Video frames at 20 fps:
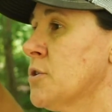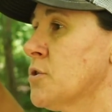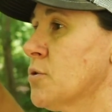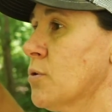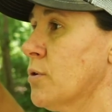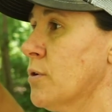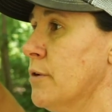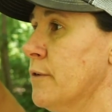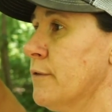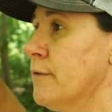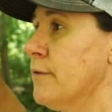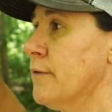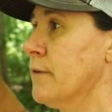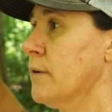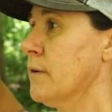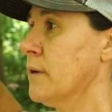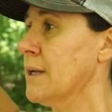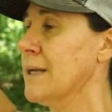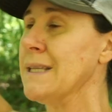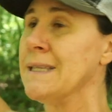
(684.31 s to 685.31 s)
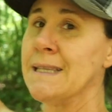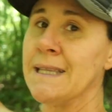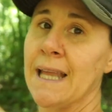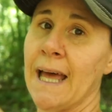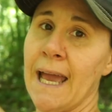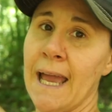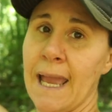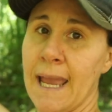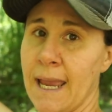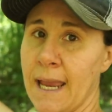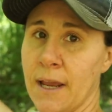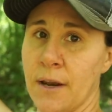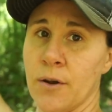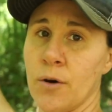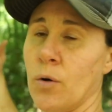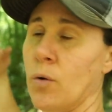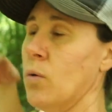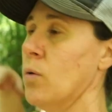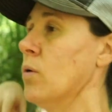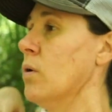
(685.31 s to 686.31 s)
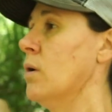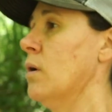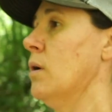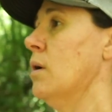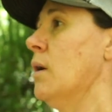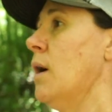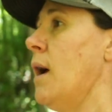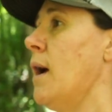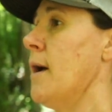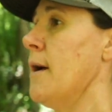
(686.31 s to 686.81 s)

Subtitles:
sort of glade or